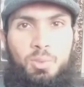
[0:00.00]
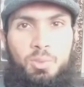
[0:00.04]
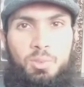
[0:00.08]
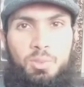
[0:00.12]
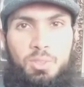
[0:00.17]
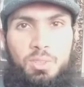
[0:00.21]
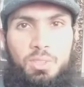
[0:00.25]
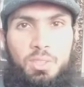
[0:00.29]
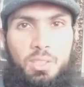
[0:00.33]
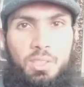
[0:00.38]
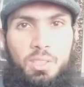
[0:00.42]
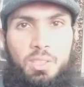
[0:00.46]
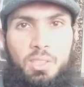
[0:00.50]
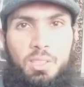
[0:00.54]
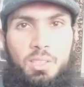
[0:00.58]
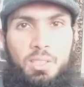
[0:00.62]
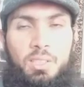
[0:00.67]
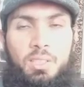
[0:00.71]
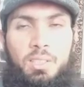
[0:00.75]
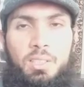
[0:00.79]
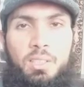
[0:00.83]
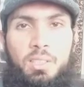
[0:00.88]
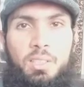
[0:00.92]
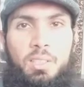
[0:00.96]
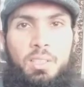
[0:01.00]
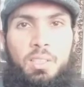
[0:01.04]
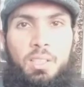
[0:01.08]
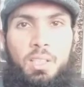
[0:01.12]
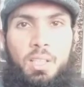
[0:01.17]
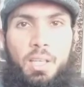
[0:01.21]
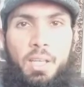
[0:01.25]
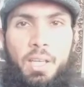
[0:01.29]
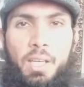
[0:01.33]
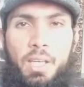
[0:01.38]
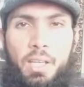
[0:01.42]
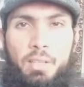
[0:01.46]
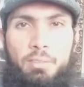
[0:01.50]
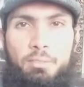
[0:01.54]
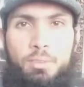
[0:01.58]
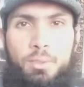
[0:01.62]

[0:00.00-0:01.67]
Sir, have